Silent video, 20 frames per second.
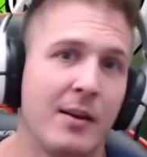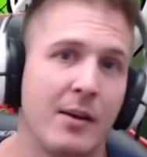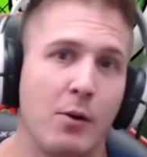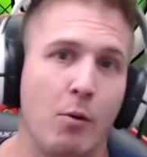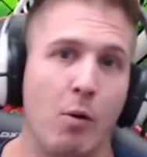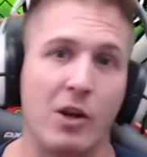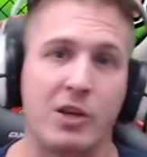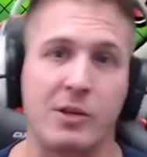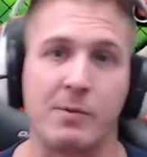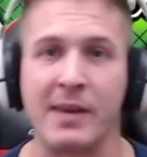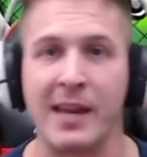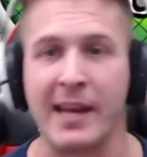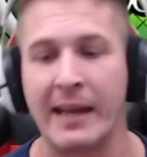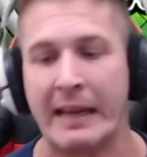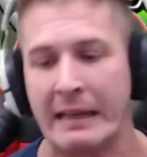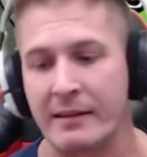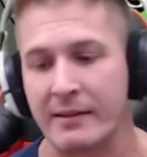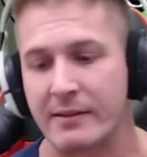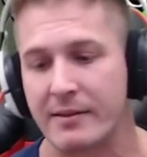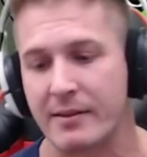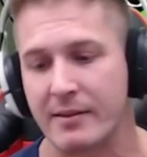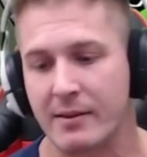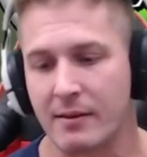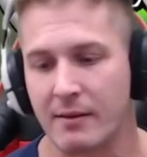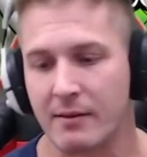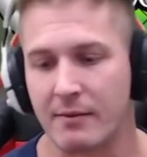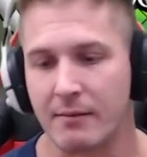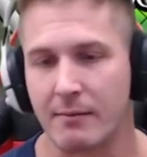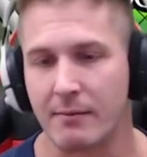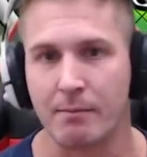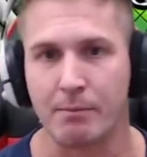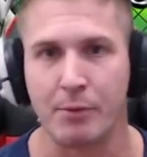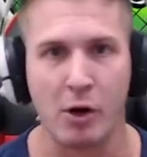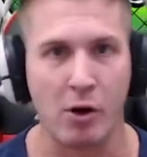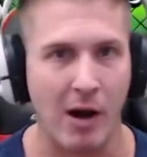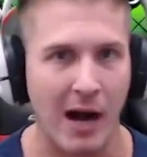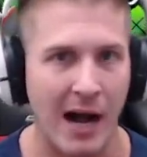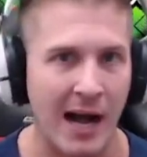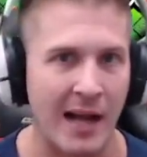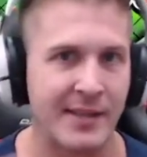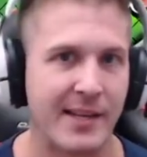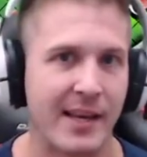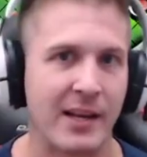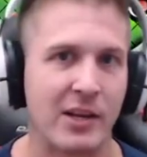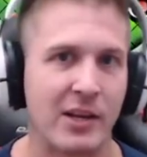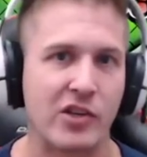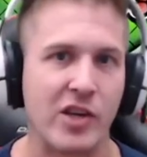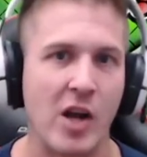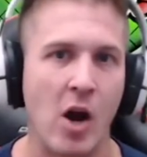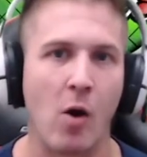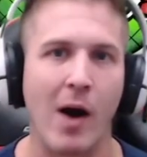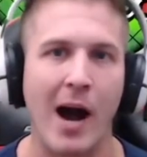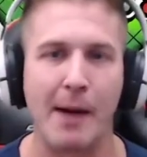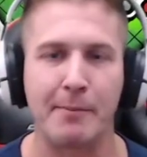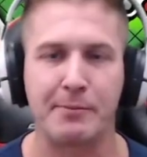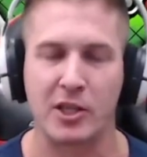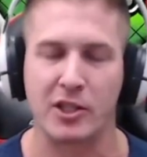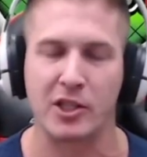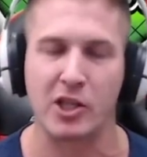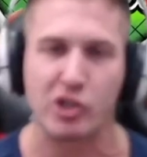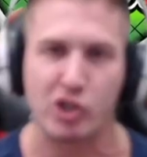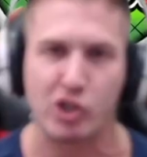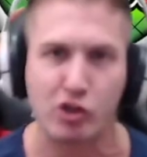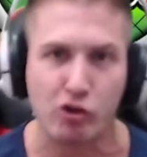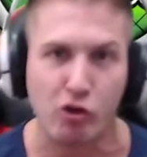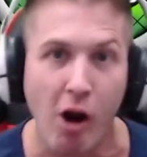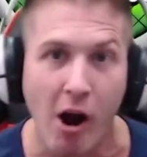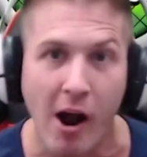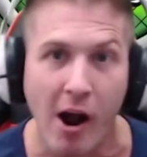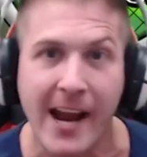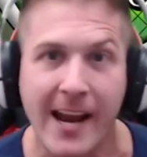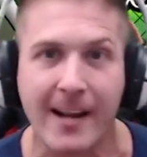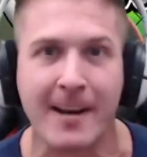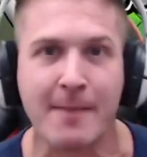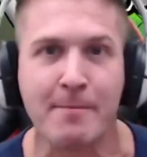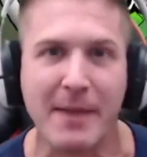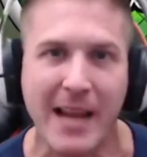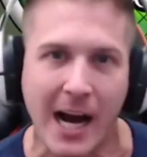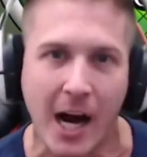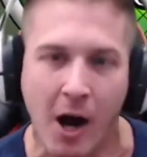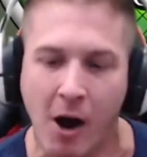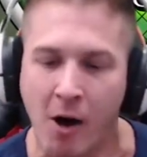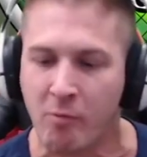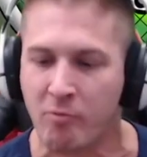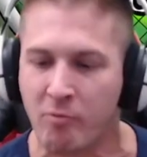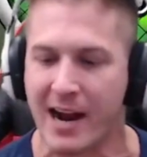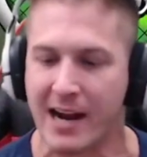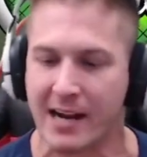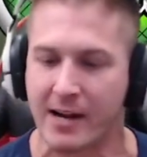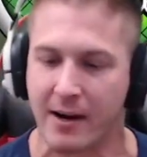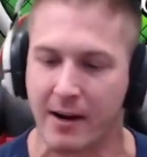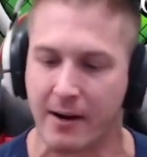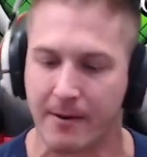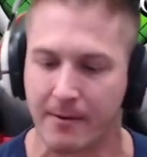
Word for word: which means Buhan's gonna show up to destroy it and be a homewrecker.